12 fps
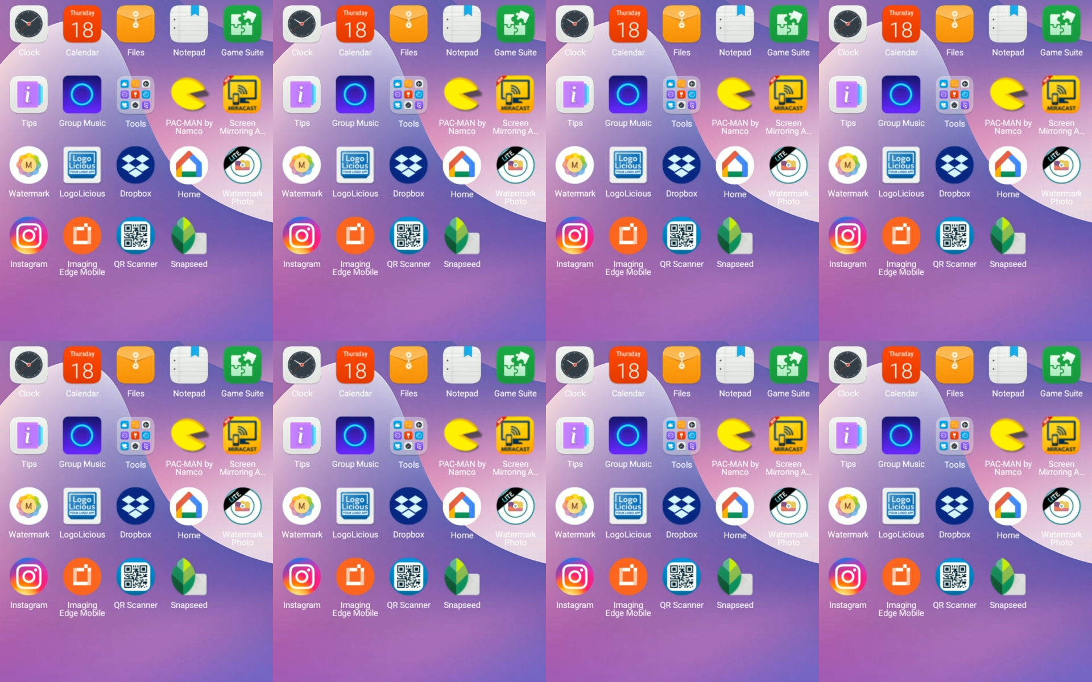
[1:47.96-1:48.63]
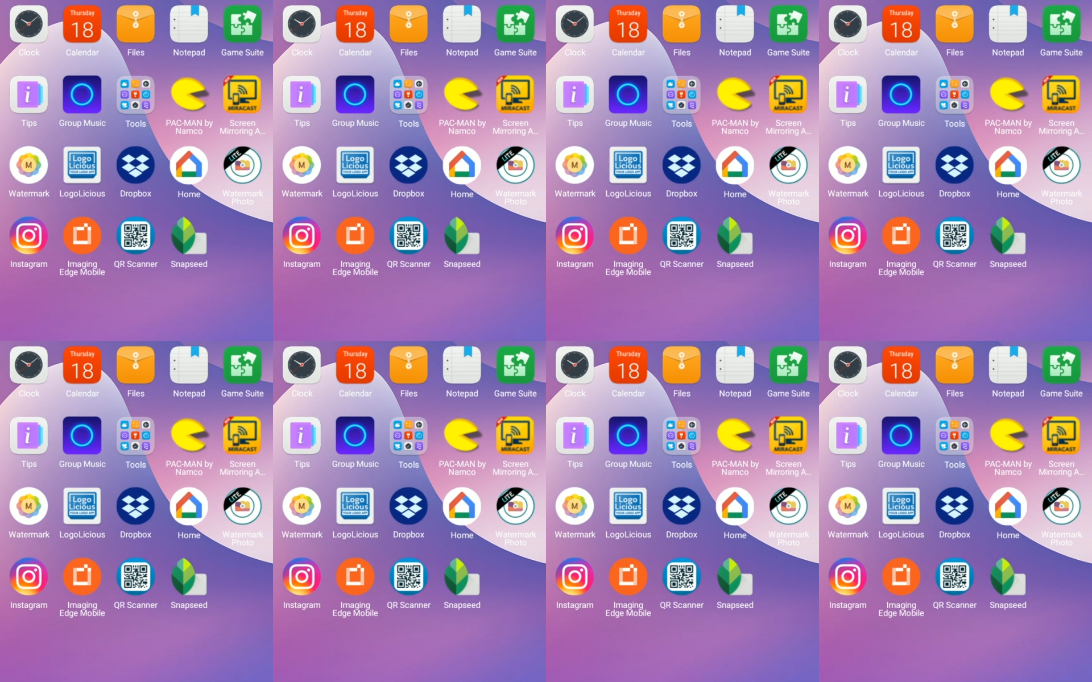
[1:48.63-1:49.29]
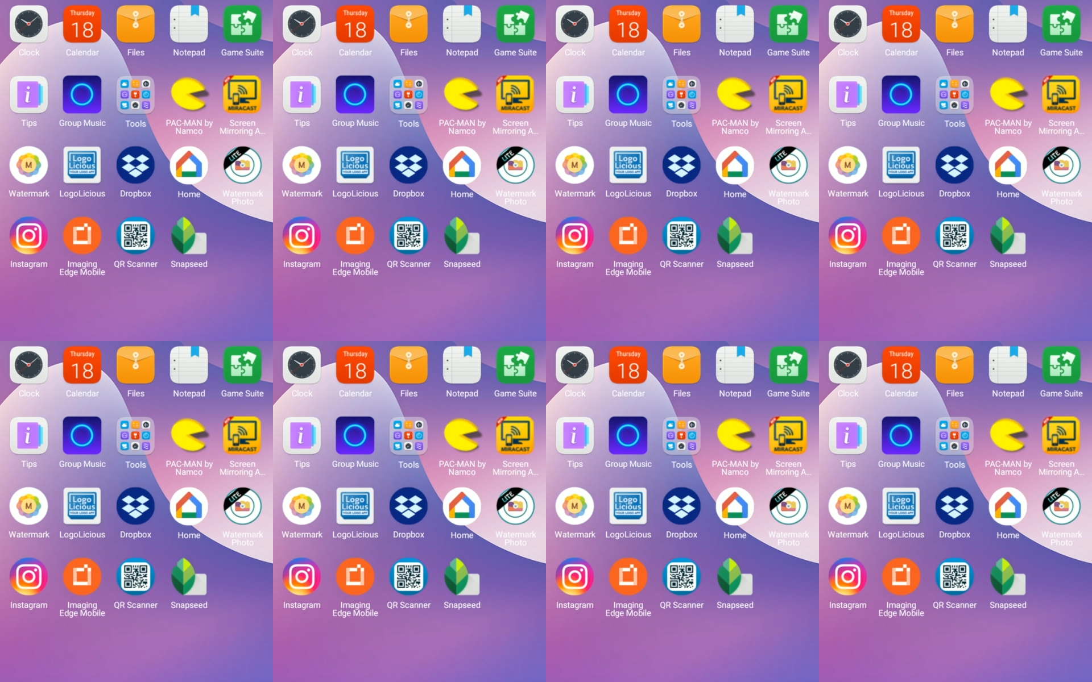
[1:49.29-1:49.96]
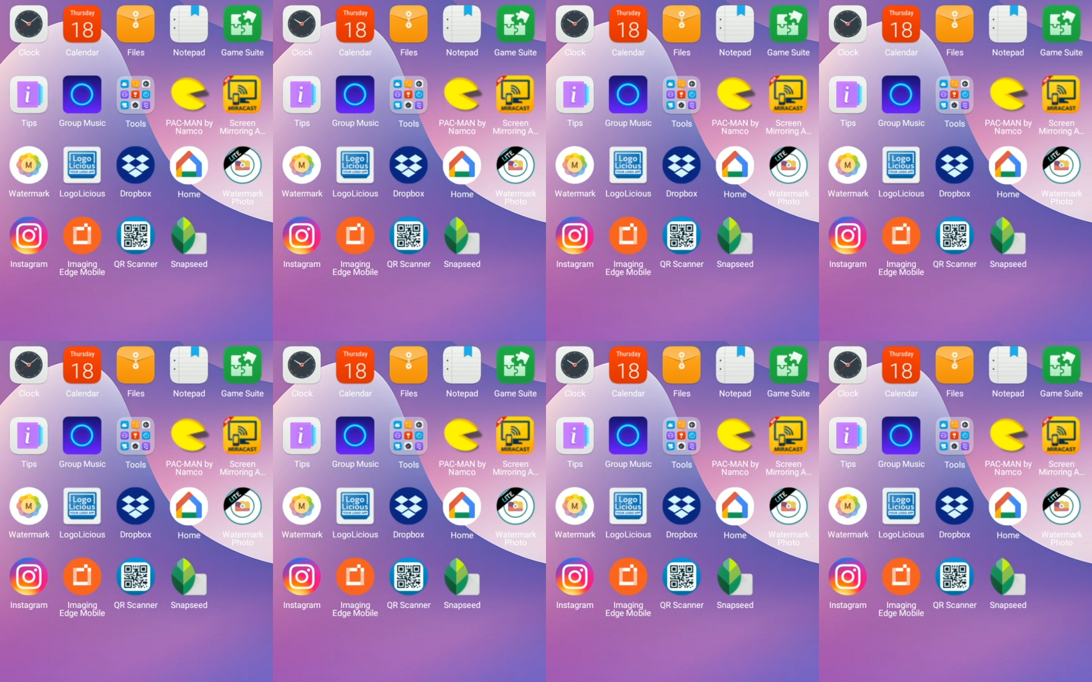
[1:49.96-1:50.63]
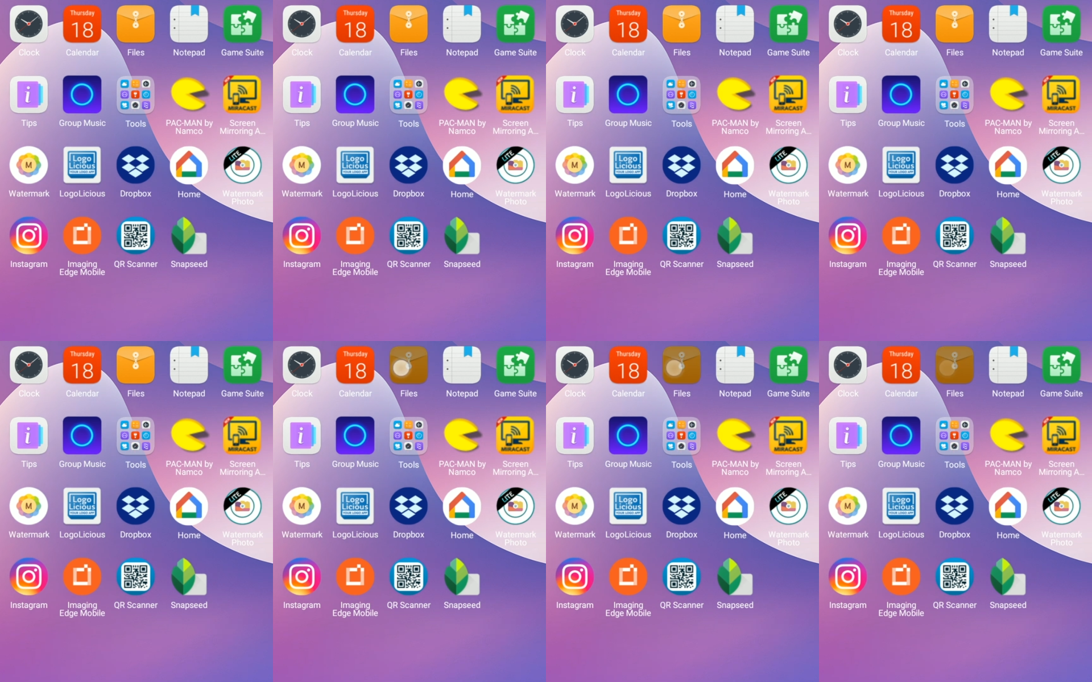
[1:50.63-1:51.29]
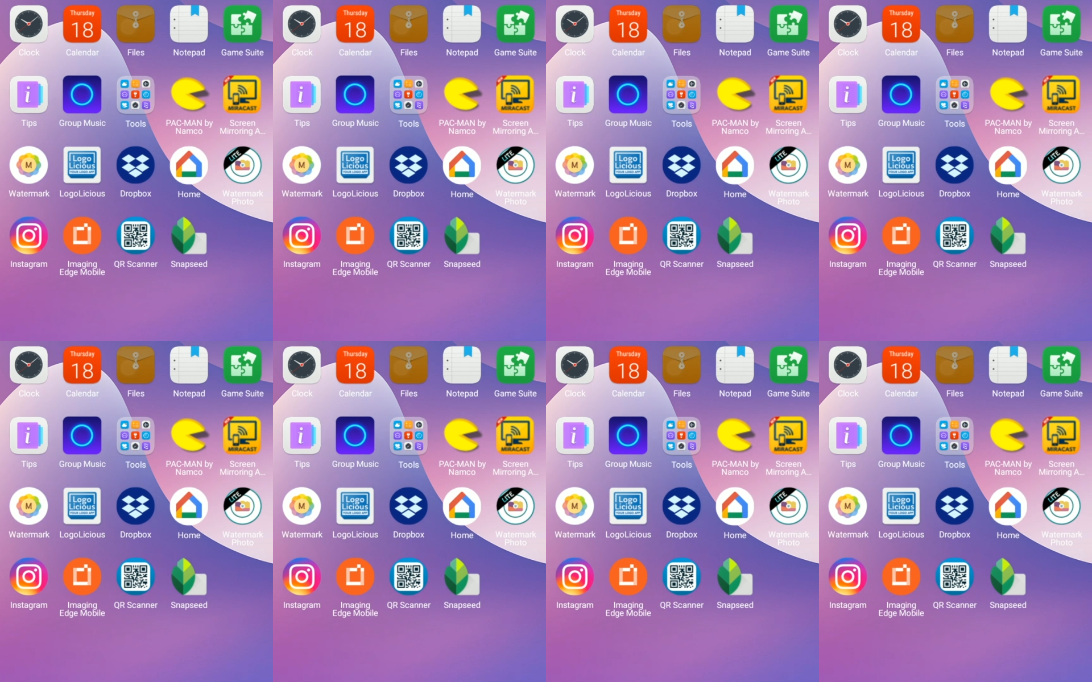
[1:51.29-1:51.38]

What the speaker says: [unreadable: no face in view]